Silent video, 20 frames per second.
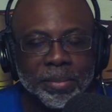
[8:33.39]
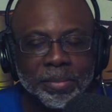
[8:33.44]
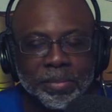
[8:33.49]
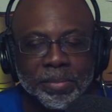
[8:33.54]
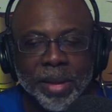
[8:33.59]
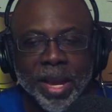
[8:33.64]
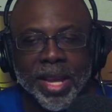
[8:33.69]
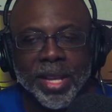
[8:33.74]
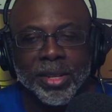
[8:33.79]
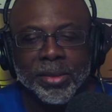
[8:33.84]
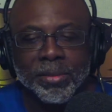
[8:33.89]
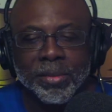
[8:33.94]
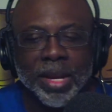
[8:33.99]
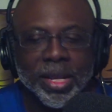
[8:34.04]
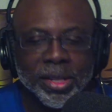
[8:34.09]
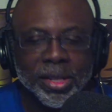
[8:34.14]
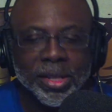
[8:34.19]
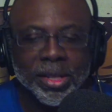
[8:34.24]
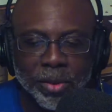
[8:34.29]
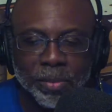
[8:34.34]
banged on my
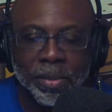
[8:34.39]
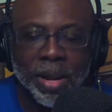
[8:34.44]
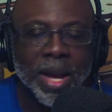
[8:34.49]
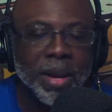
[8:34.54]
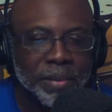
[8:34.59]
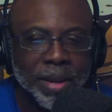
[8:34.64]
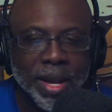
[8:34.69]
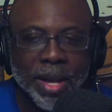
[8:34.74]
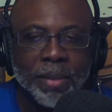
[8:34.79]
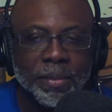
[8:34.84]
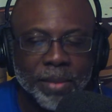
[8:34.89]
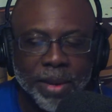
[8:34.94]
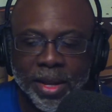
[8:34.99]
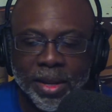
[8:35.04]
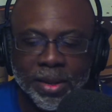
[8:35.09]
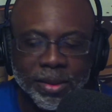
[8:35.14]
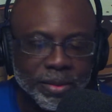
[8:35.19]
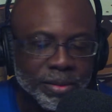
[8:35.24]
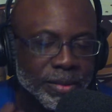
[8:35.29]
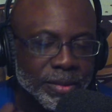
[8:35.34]
door, pow, pow,
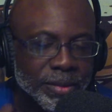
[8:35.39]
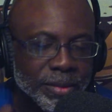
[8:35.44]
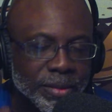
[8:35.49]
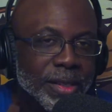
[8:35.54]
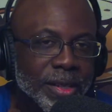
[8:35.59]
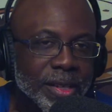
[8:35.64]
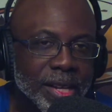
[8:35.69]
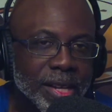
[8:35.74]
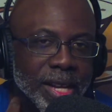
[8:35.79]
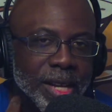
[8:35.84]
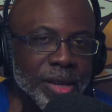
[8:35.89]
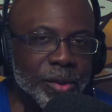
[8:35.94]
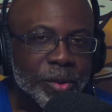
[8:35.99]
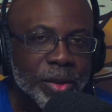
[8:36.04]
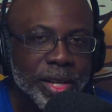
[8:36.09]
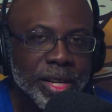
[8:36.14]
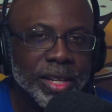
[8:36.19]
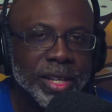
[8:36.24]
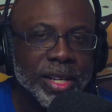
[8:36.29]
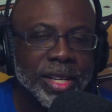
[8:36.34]
pow. We're
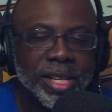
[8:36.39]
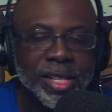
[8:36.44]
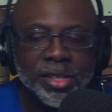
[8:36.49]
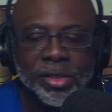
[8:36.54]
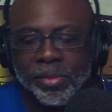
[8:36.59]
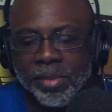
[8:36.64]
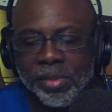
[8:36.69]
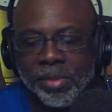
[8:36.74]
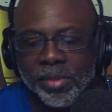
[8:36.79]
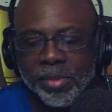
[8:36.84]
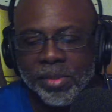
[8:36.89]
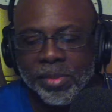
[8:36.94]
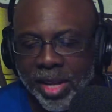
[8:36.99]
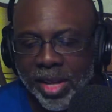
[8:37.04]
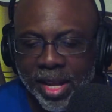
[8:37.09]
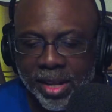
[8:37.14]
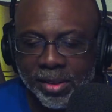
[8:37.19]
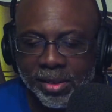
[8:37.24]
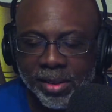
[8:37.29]
here to get your missile out.